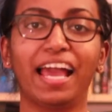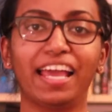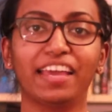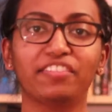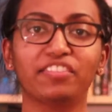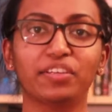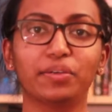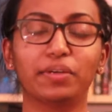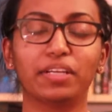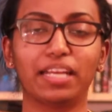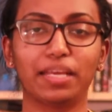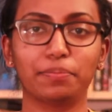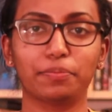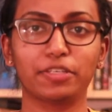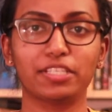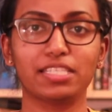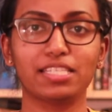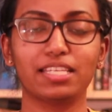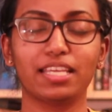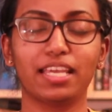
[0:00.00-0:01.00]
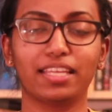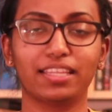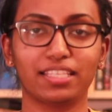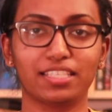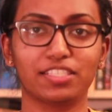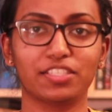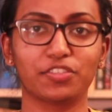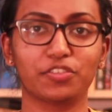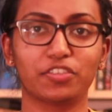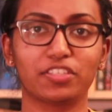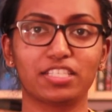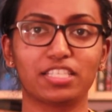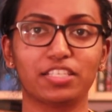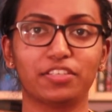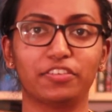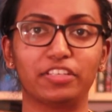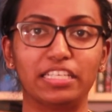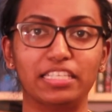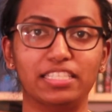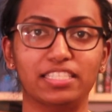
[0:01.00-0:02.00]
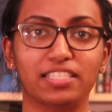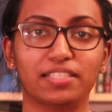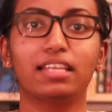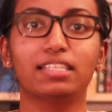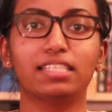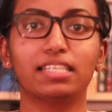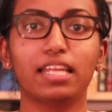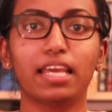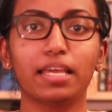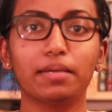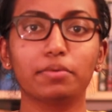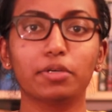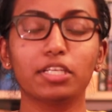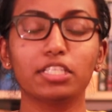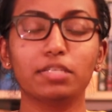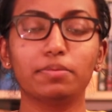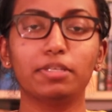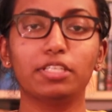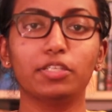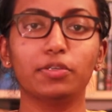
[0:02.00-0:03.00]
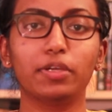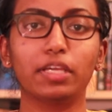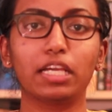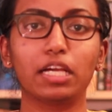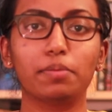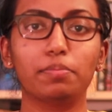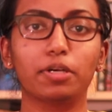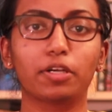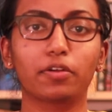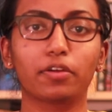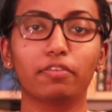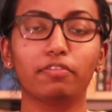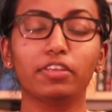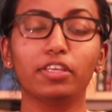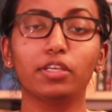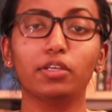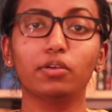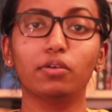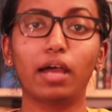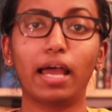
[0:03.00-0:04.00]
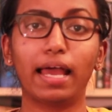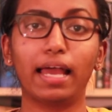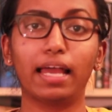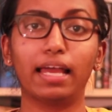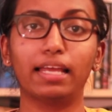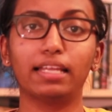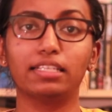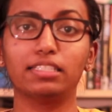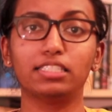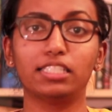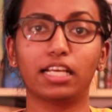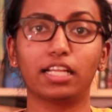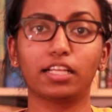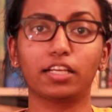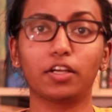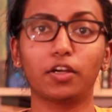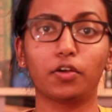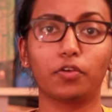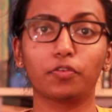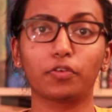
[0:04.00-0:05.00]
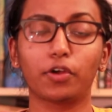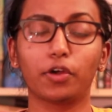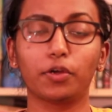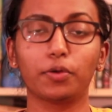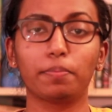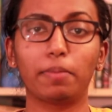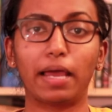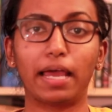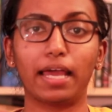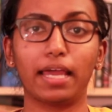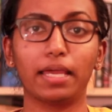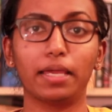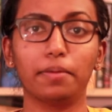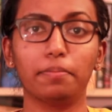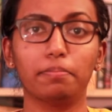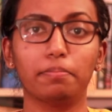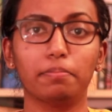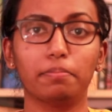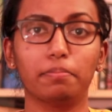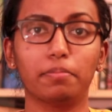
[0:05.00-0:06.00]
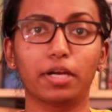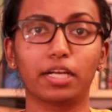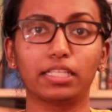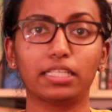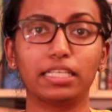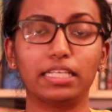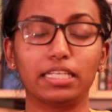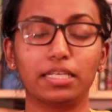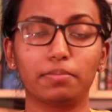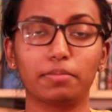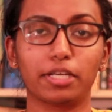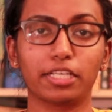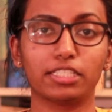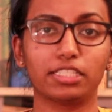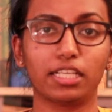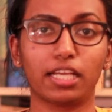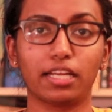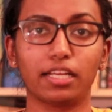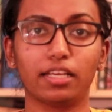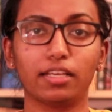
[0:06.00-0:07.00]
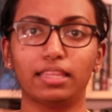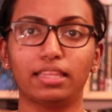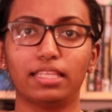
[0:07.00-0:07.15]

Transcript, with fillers: Hi everyone, I'm Rincey and this is Rincey Reads. Today I'm going to be doing a book review on Jellicoe Road by Melina Marchetta.